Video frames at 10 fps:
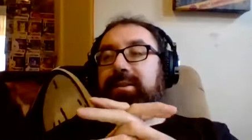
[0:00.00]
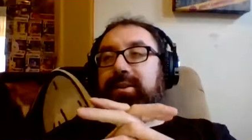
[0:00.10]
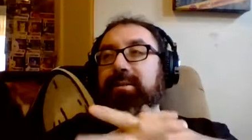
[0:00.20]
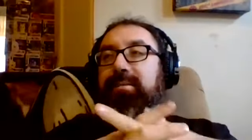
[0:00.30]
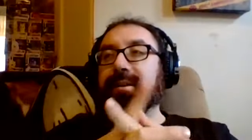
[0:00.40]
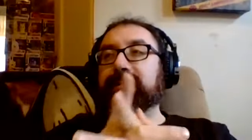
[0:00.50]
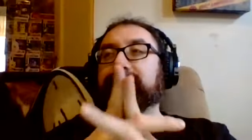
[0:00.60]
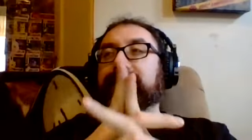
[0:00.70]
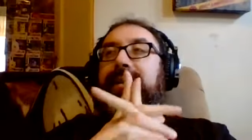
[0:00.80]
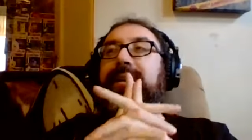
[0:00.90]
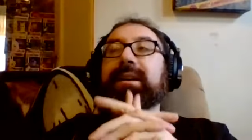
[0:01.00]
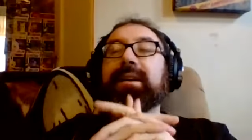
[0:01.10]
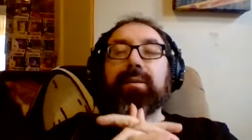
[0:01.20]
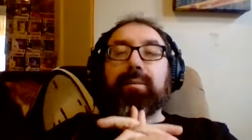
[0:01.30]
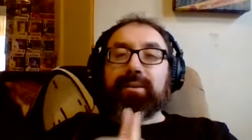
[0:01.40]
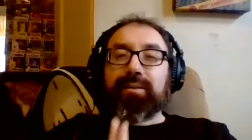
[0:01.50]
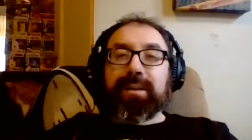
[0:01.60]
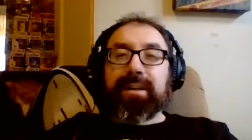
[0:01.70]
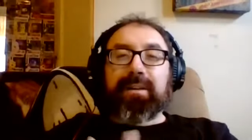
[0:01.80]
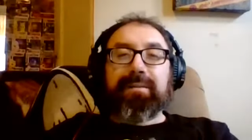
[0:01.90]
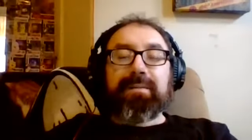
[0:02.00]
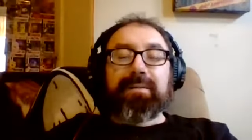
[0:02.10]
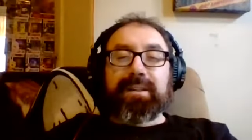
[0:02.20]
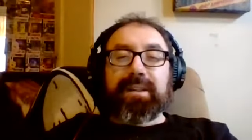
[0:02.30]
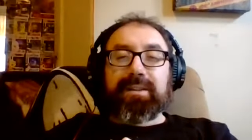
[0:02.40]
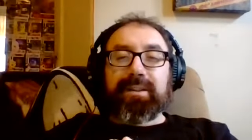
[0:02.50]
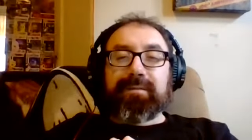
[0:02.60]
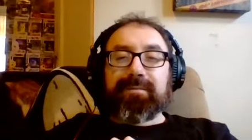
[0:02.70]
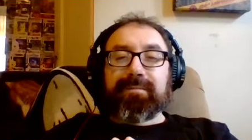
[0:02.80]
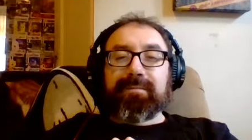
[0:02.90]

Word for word: the show, we're going to move on. One Tree Hill. Have you ever seen that show?